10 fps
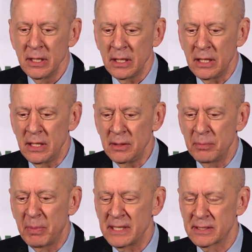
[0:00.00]
He
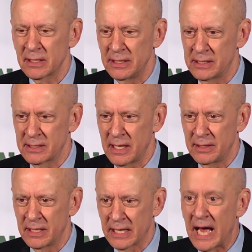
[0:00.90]
basically
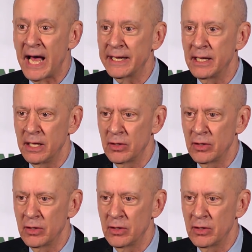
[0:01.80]
said that God had